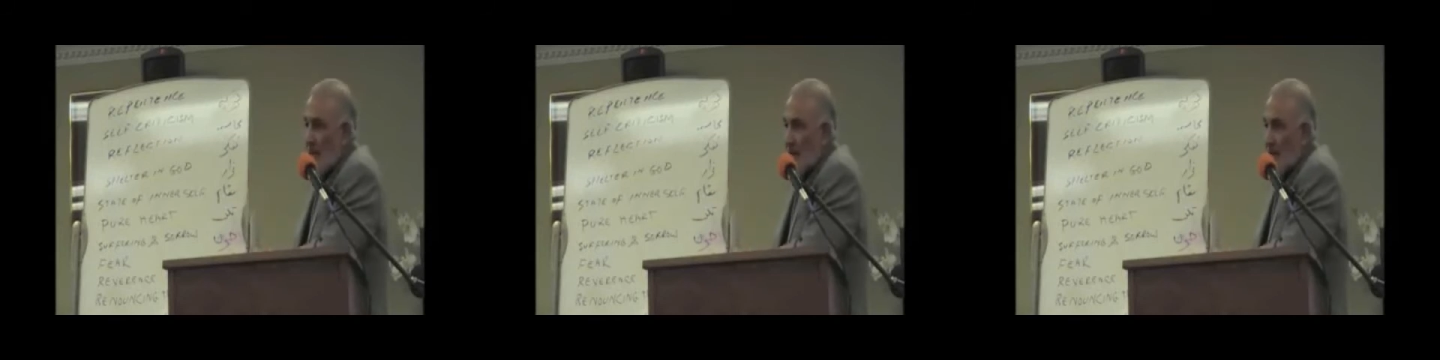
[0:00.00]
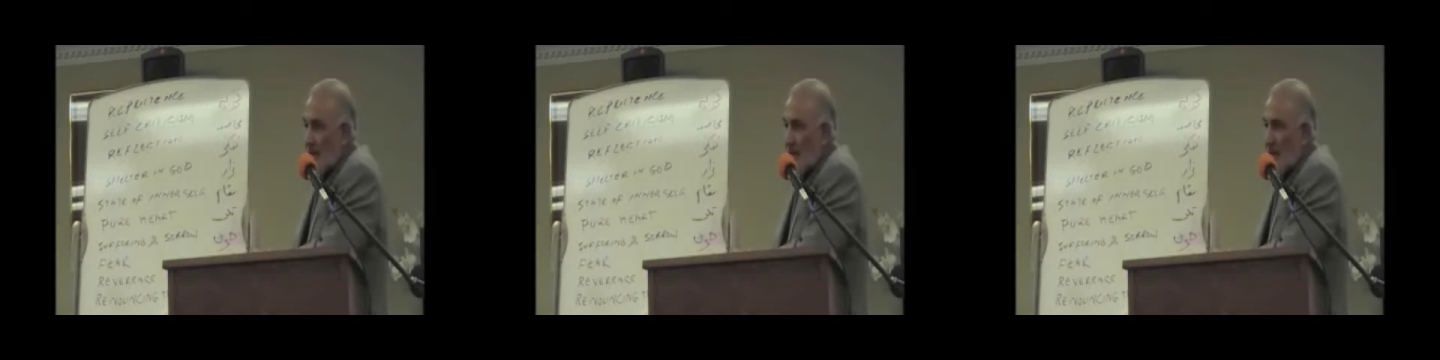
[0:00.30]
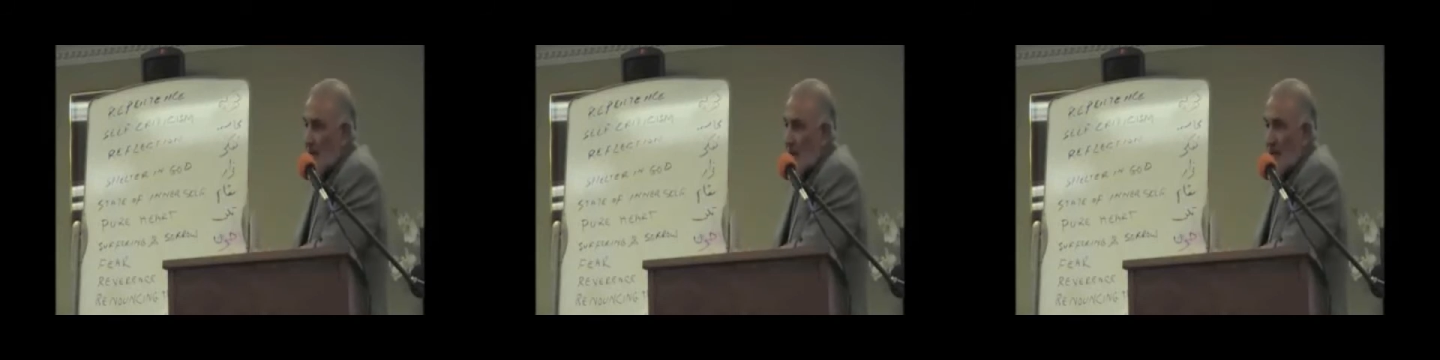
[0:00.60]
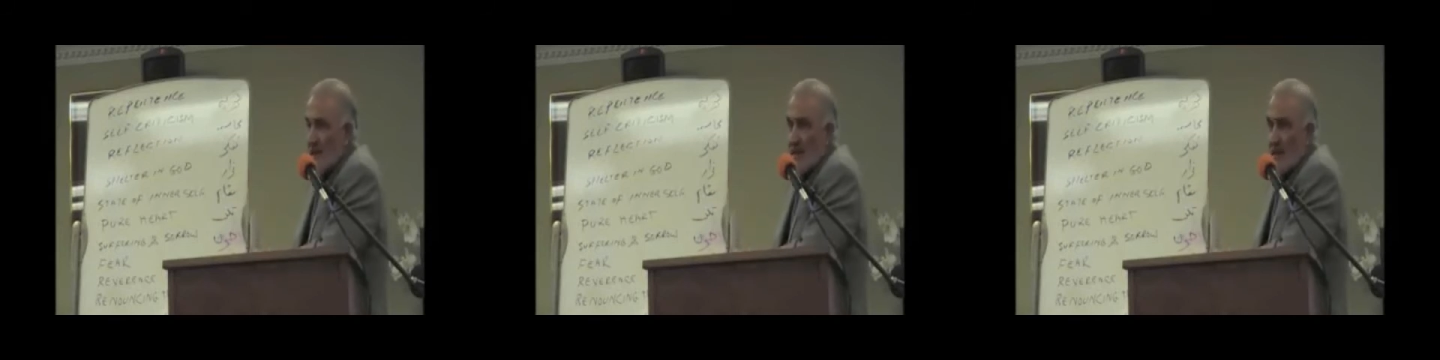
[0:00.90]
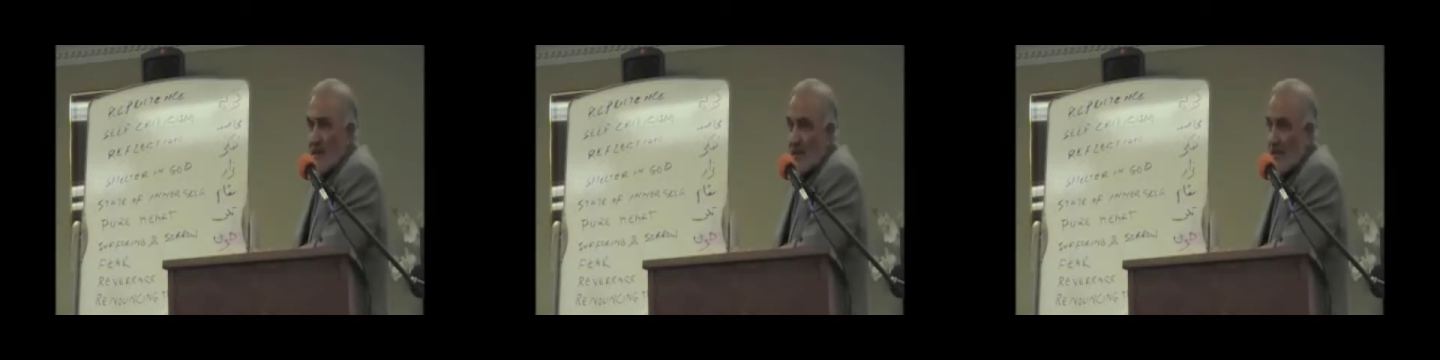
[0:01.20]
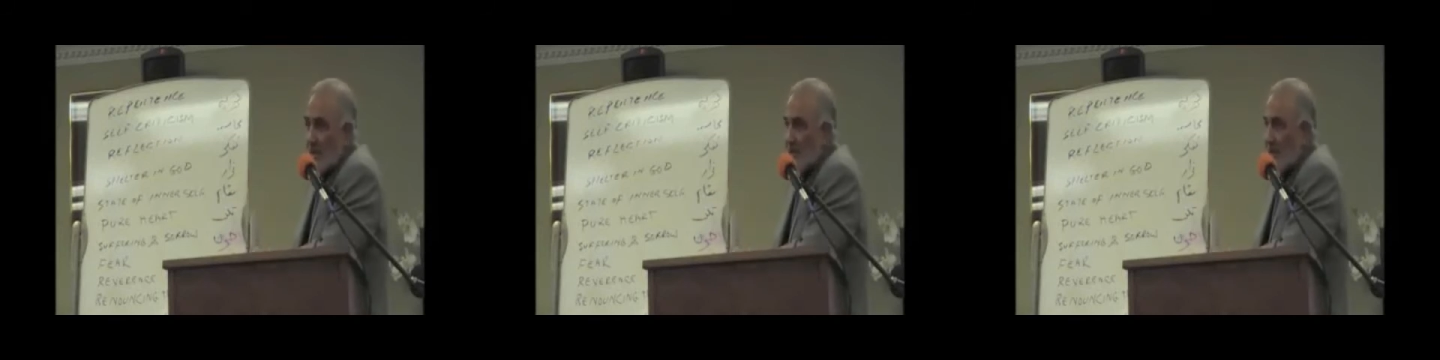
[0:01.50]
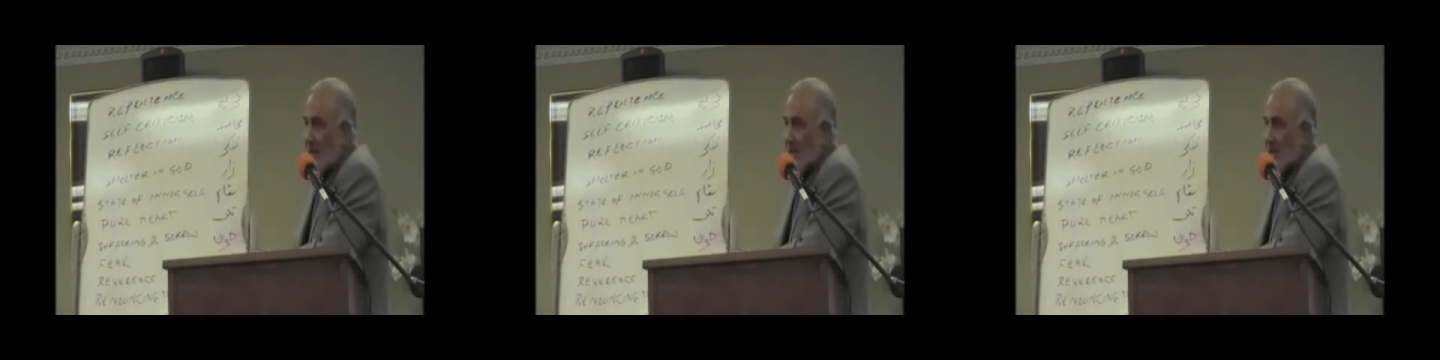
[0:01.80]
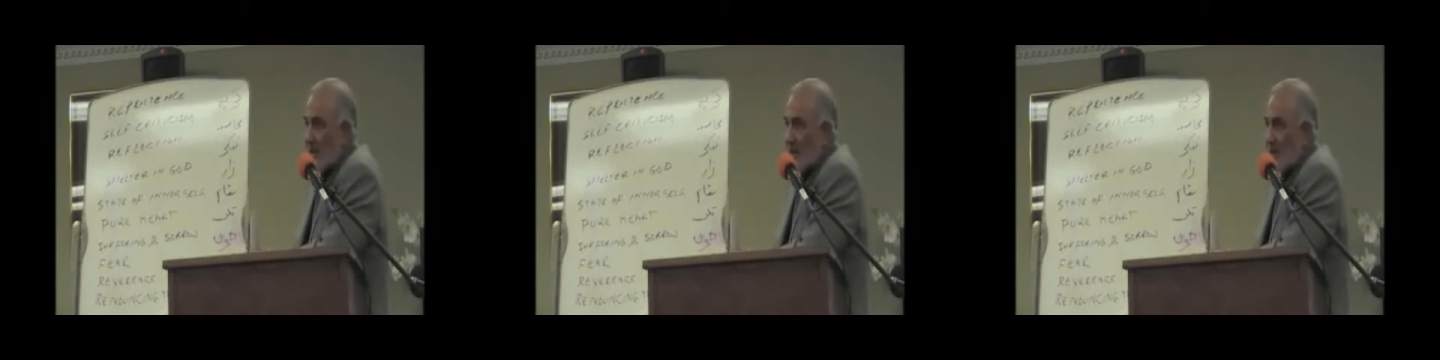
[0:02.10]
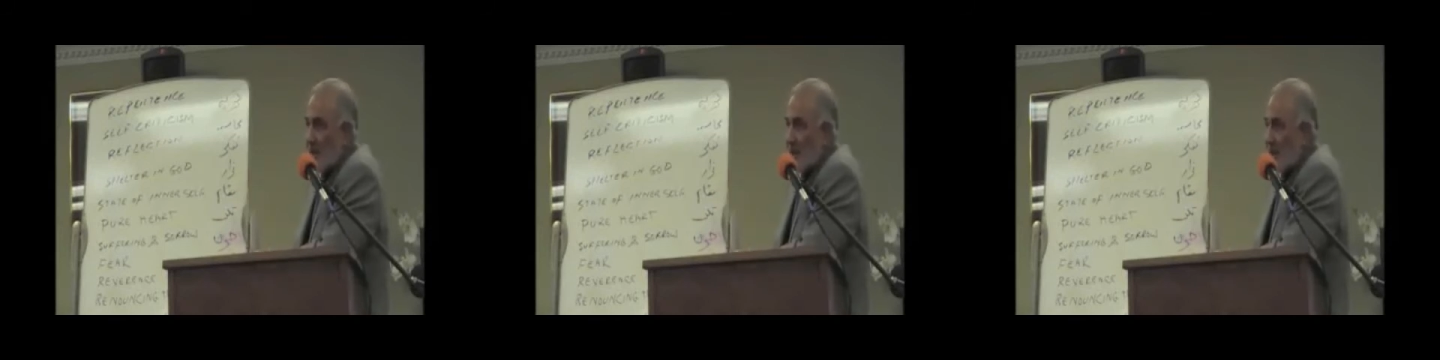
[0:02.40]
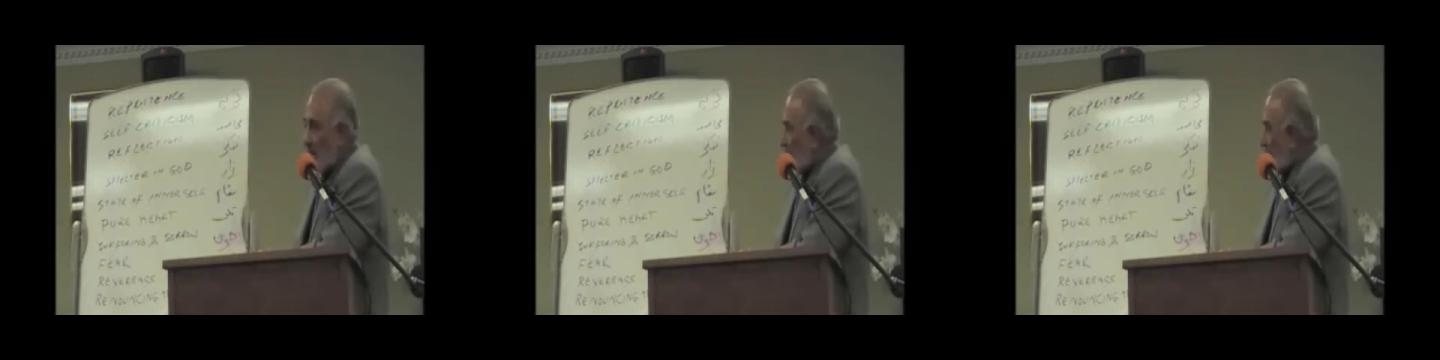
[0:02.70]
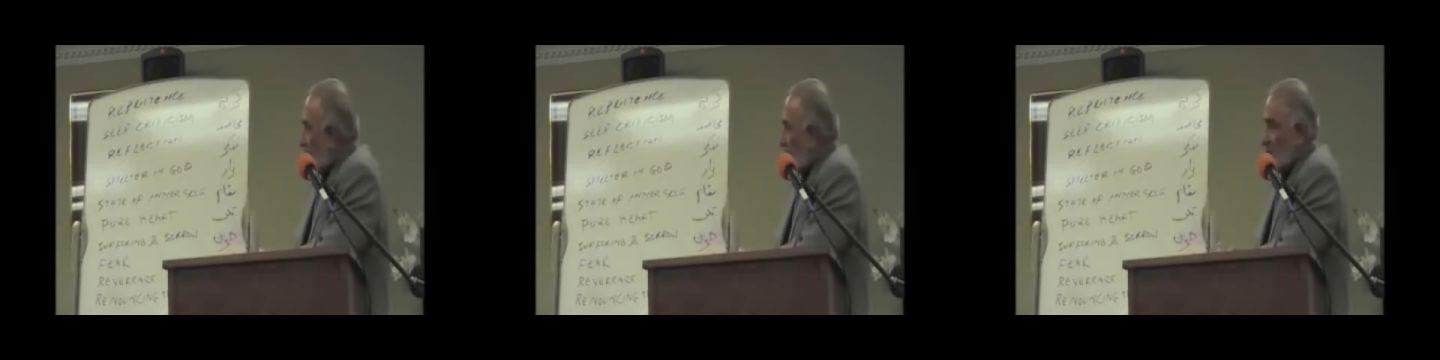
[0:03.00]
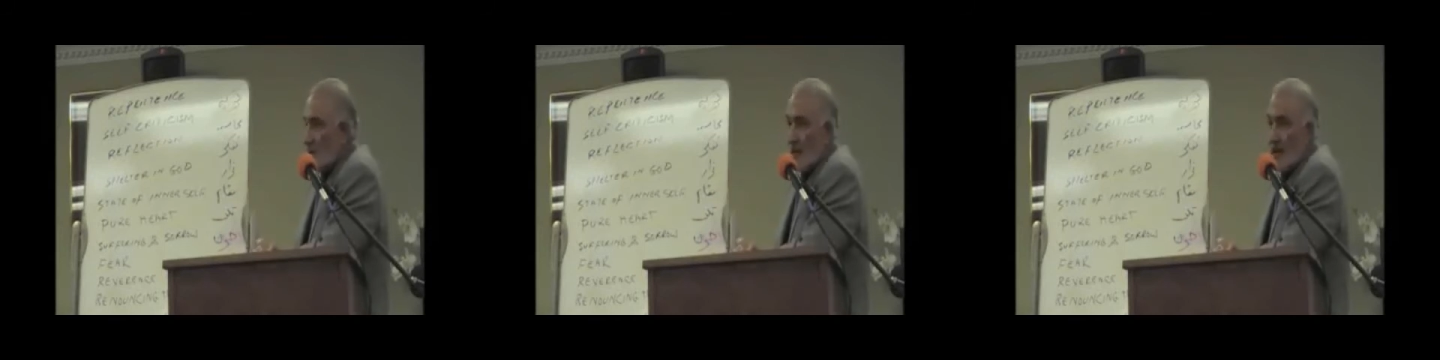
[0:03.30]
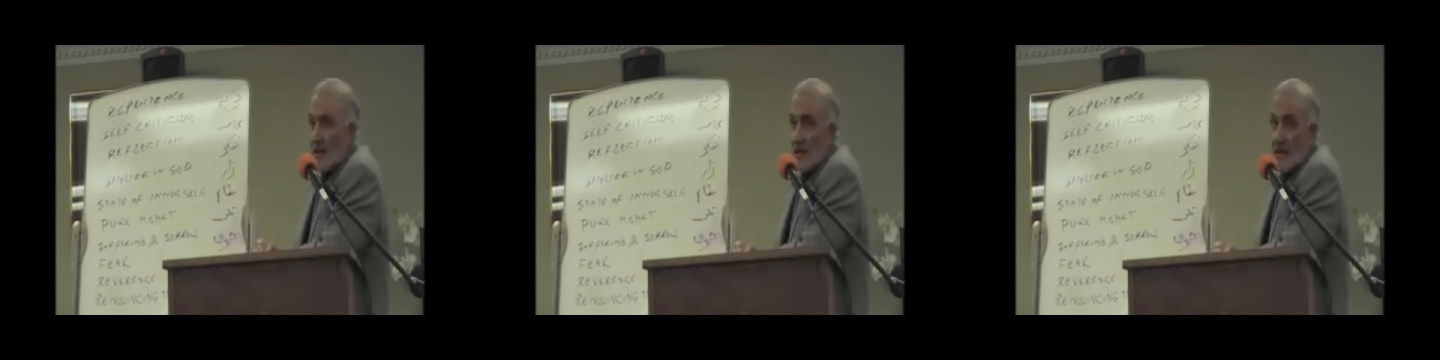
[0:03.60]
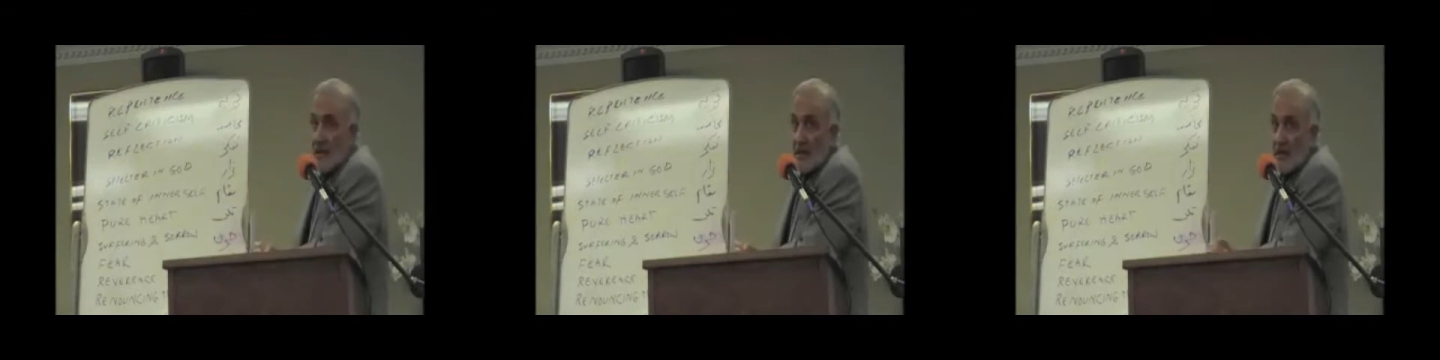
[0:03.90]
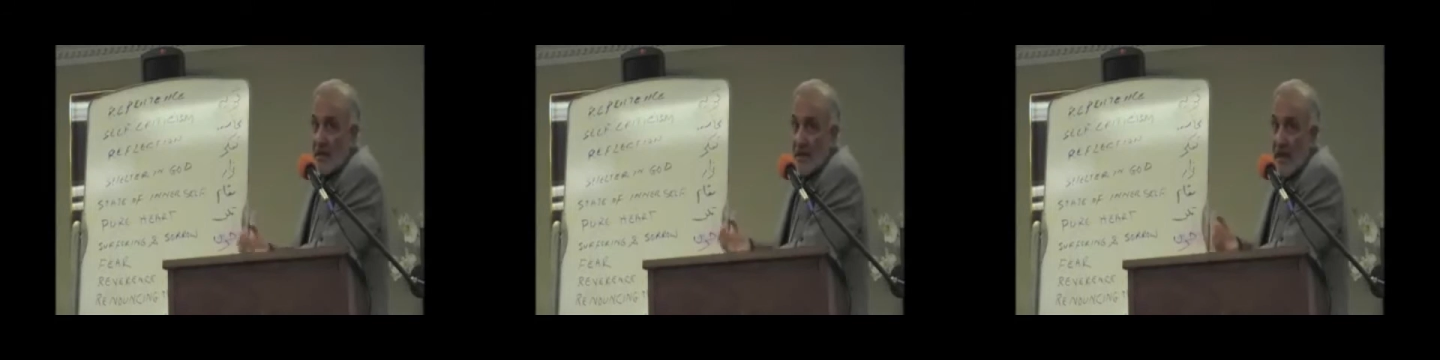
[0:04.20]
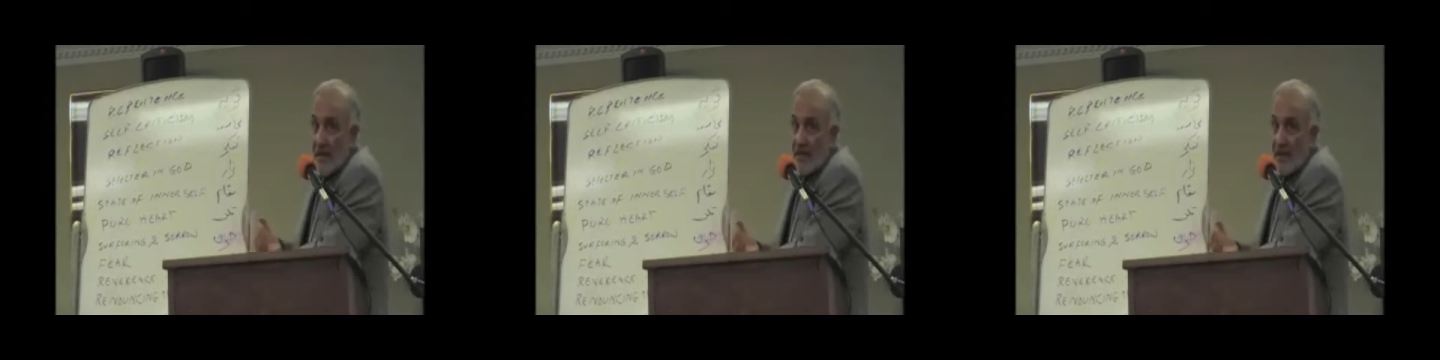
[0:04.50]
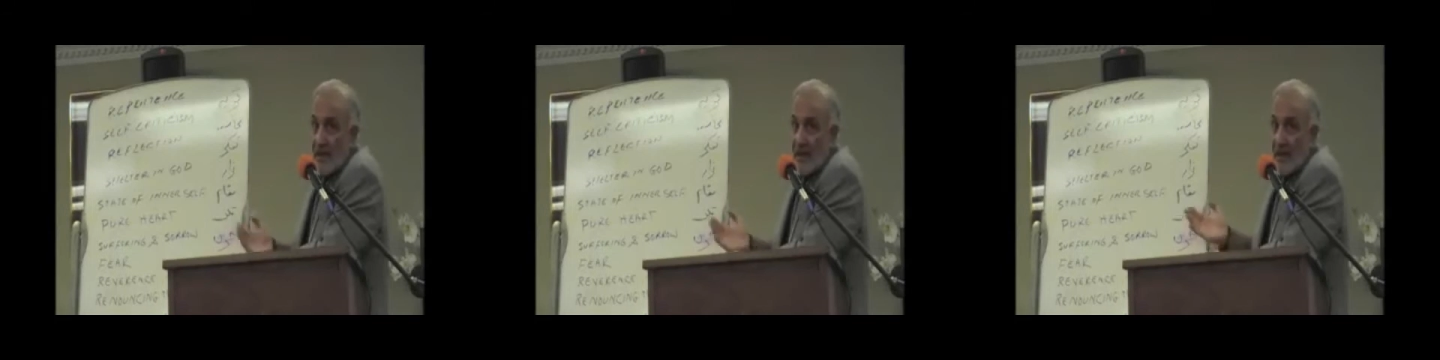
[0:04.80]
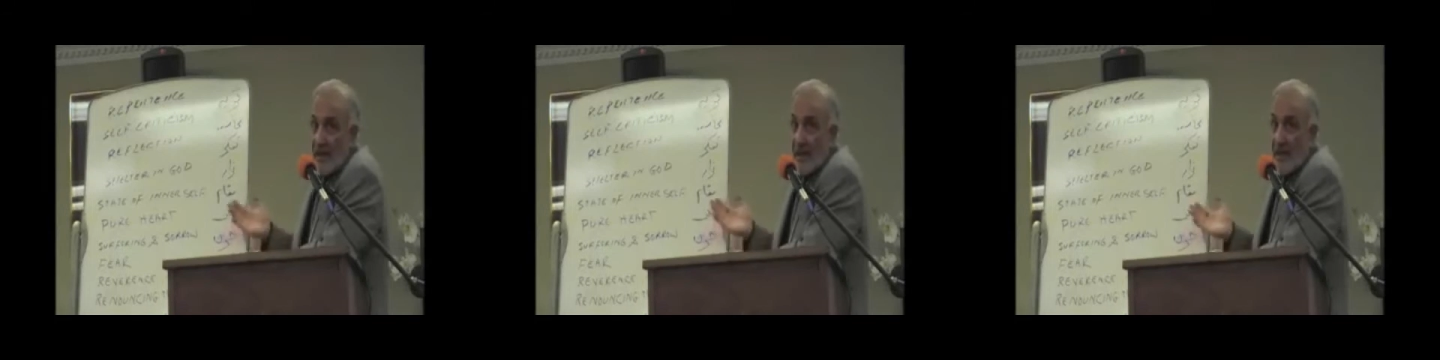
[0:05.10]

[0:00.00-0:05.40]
had a pen and pencil like some of those friends that do, but not that I'm saying it.